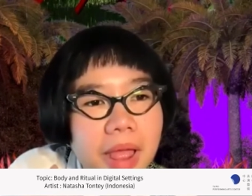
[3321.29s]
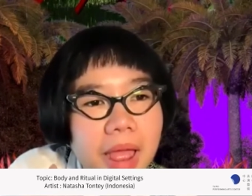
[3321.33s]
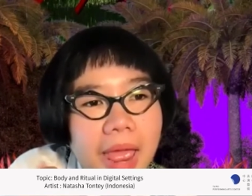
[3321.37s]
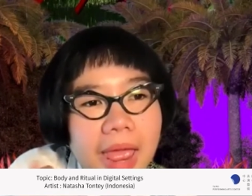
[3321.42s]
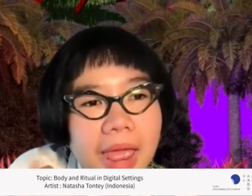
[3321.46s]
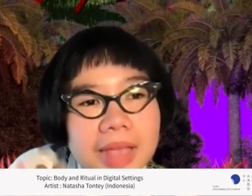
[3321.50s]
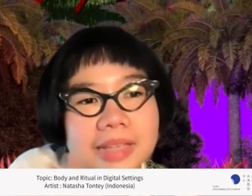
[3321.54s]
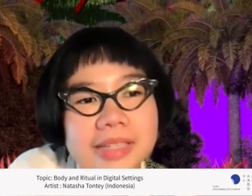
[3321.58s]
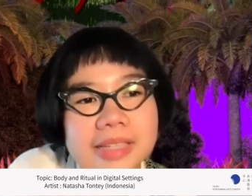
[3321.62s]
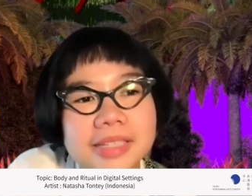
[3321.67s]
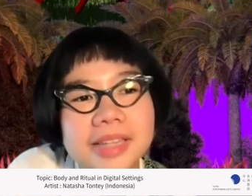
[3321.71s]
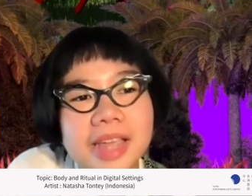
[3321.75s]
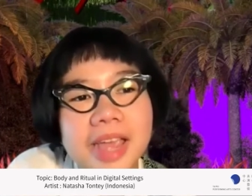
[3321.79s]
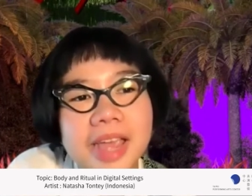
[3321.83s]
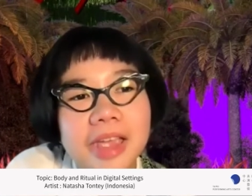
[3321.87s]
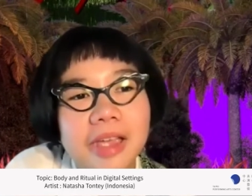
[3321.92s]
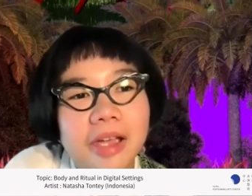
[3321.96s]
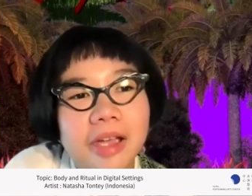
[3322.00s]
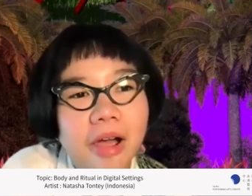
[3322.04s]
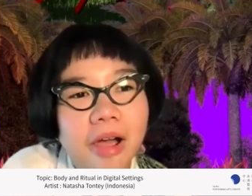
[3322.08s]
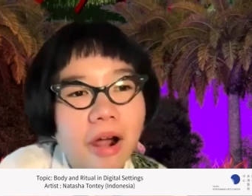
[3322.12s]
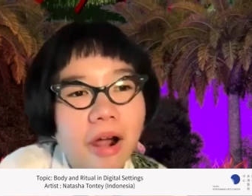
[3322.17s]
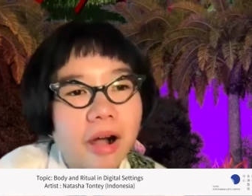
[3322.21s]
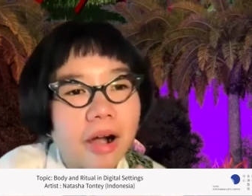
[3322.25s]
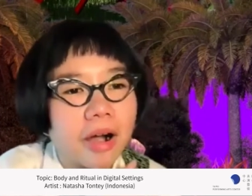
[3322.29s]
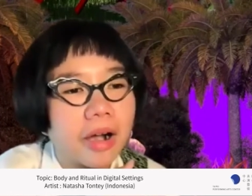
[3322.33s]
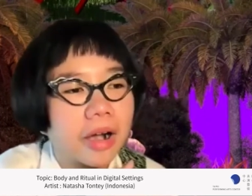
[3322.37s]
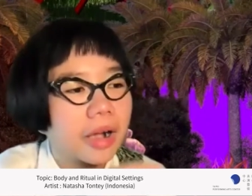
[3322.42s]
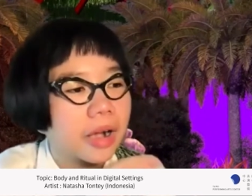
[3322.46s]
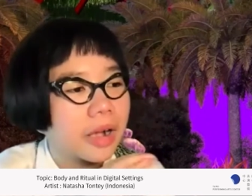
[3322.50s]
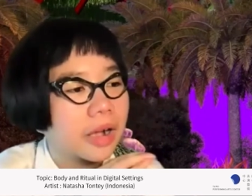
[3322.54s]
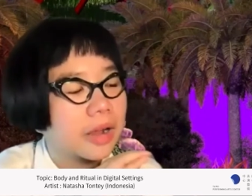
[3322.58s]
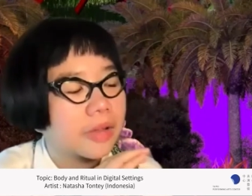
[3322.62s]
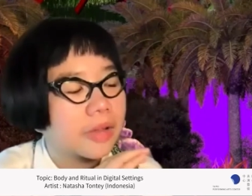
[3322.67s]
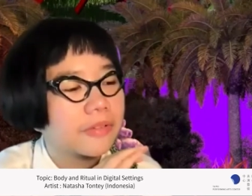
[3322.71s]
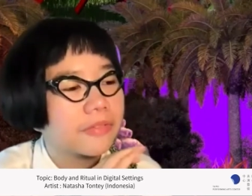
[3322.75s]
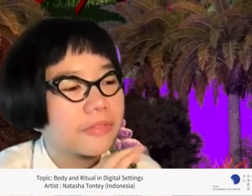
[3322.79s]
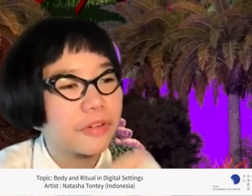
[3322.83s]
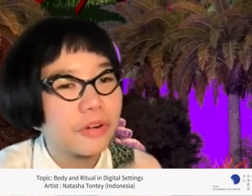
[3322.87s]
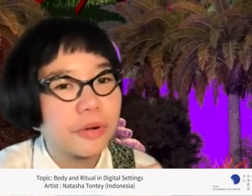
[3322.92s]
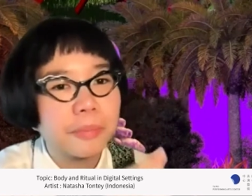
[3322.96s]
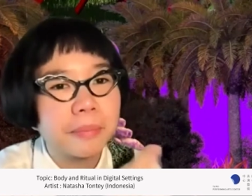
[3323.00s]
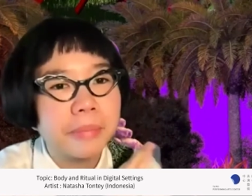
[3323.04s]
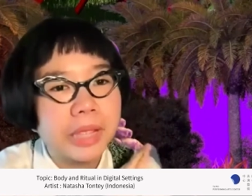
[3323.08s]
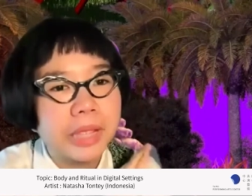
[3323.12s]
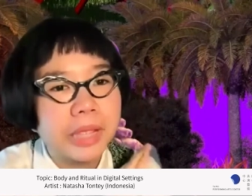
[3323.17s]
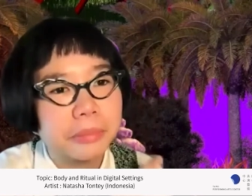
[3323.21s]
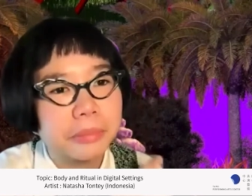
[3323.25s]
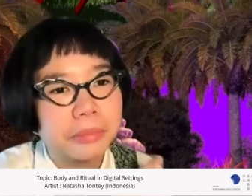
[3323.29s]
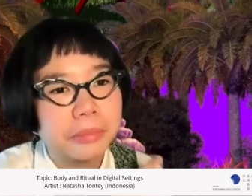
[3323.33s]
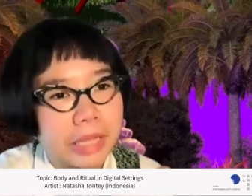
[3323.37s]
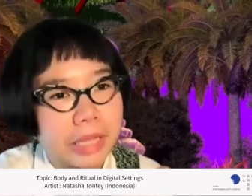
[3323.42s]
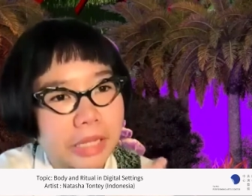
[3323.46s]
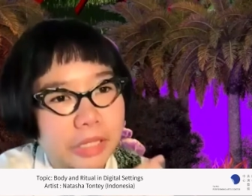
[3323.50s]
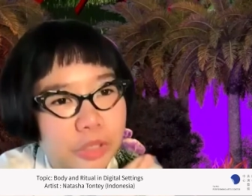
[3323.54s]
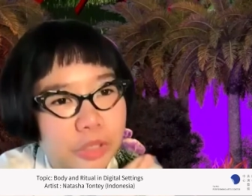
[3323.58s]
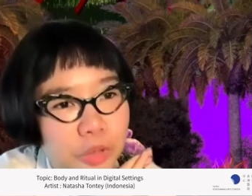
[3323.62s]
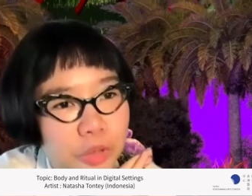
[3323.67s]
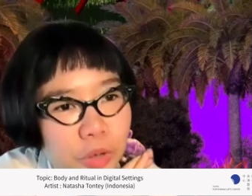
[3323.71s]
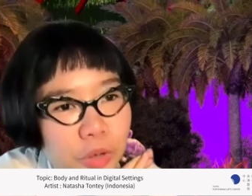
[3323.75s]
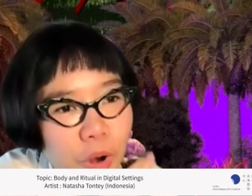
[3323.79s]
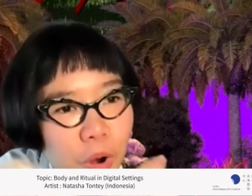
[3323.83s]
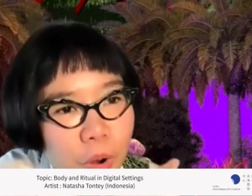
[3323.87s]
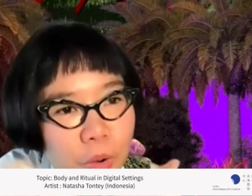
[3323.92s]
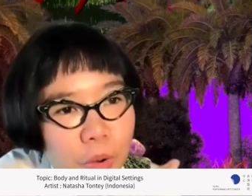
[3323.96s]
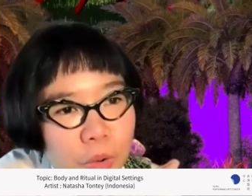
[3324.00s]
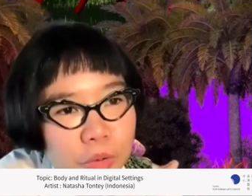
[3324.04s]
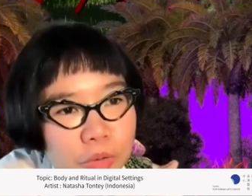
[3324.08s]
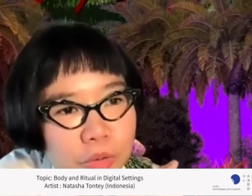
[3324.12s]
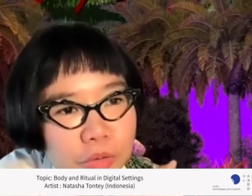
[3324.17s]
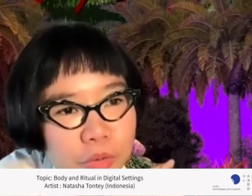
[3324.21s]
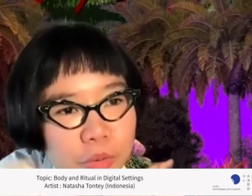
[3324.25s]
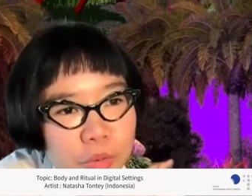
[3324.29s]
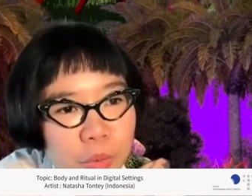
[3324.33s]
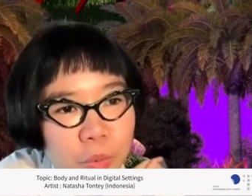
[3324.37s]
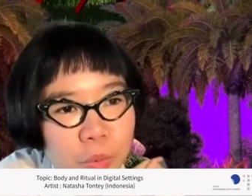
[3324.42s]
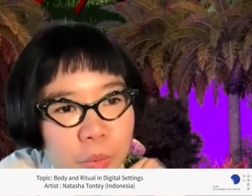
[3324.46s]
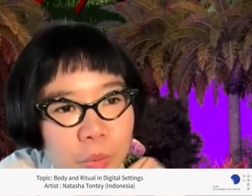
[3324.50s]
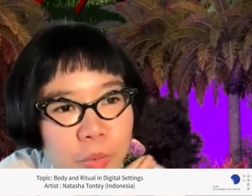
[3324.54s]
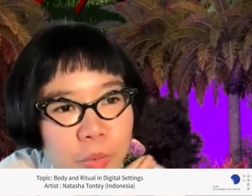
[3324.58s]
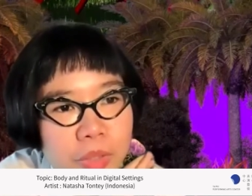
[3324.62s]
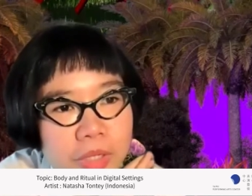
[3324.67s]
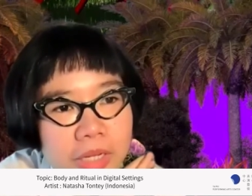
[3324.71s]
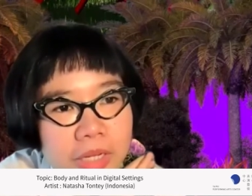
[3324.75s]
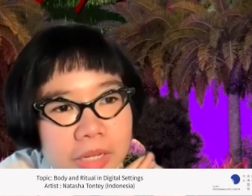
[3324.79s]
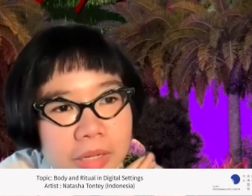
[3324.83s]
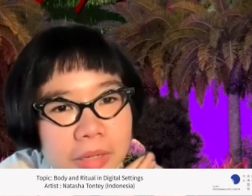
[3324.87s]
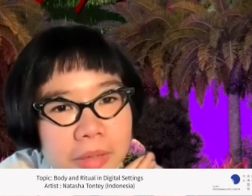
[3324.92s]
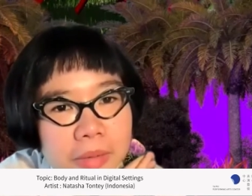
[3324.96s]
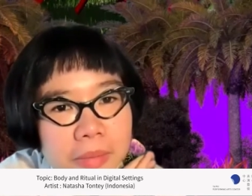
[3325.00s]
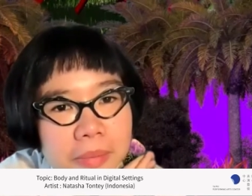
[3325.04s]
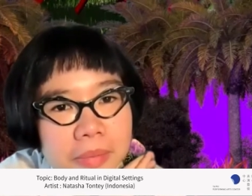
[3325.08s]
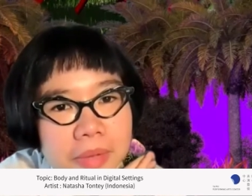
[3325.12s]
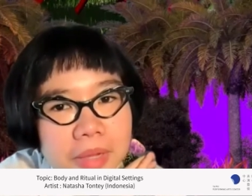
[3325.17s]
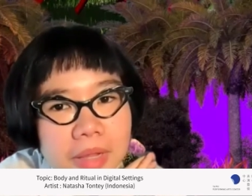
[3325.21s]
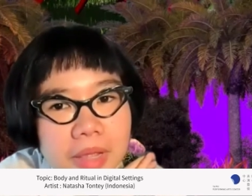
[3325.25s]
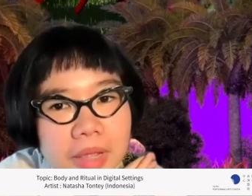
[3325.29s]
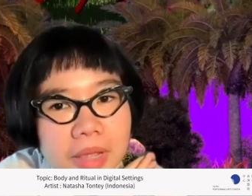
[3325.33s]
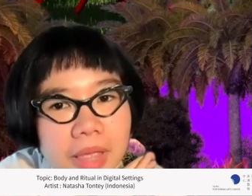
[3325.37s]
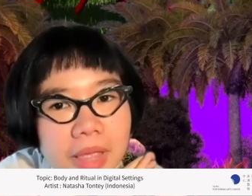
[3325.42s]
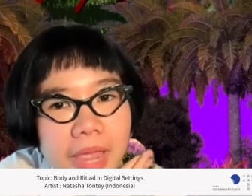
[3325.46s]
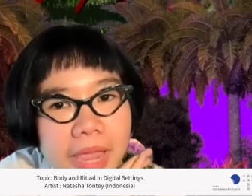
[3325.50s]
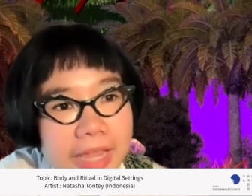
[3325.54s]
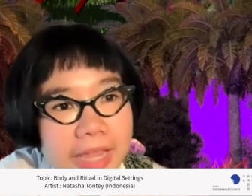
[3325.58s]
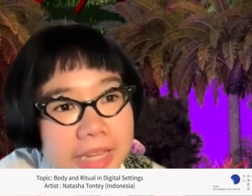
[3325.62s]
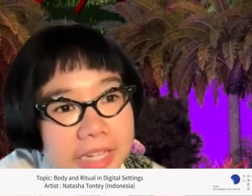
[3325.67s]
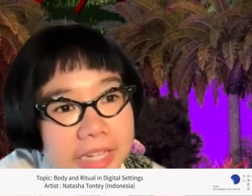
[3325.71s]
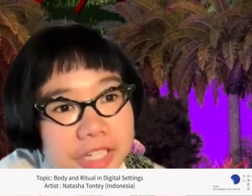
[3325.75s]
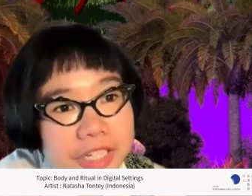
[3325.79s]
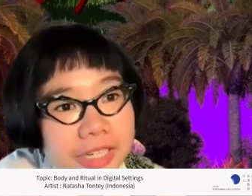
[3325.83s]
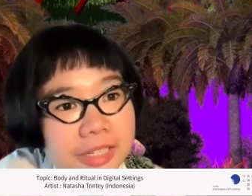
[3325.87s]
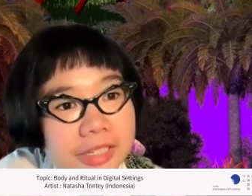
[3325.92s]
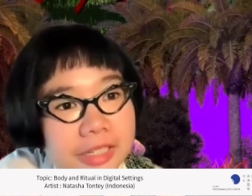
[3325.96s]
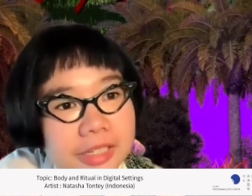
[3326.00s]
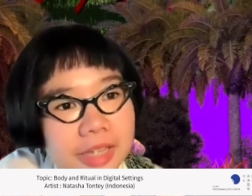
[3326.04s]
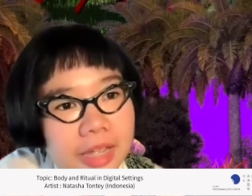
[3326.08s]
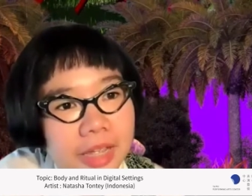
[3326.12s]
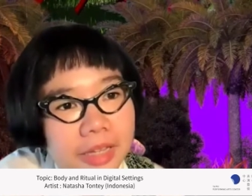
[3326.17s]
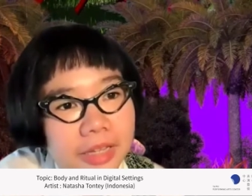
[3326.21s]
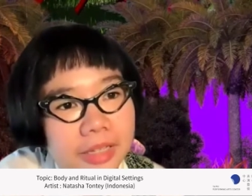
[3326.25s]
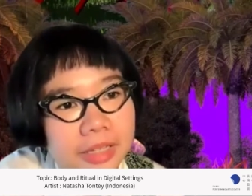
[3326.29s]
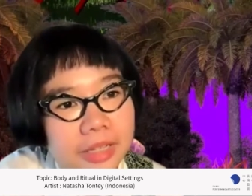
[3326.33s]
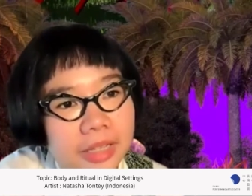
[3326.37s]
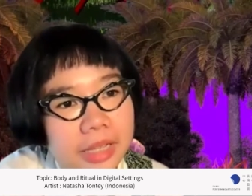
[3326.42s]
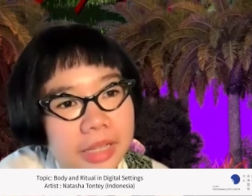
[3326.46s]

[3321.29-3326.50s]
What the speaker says: as they are forbid me to go to the ancient site.